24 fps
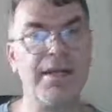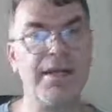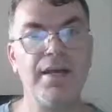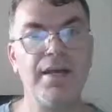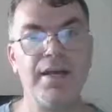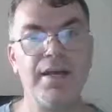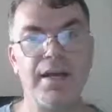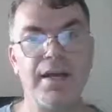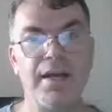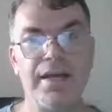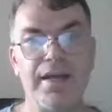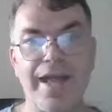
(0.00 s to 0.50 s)

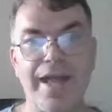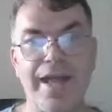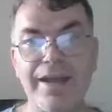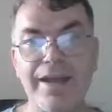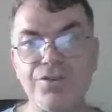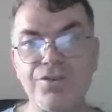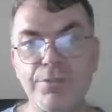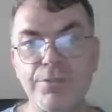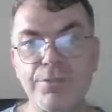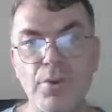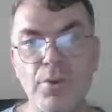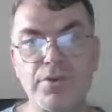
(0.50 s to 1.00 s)
an
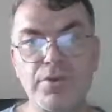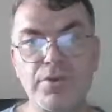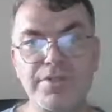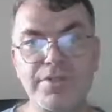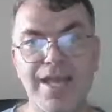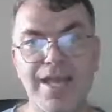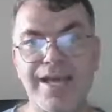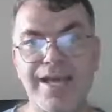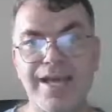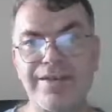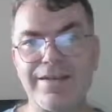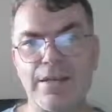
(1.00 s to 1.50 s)
entry box
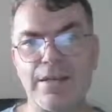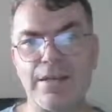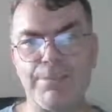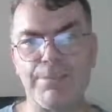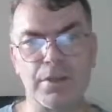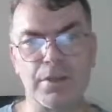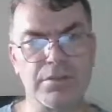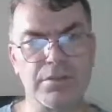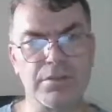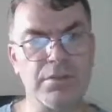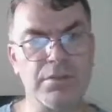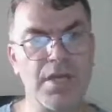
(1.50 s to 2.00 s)
and a
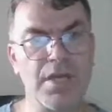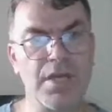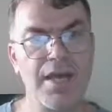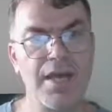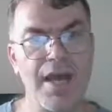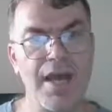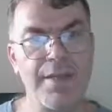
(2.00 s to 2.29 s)
button.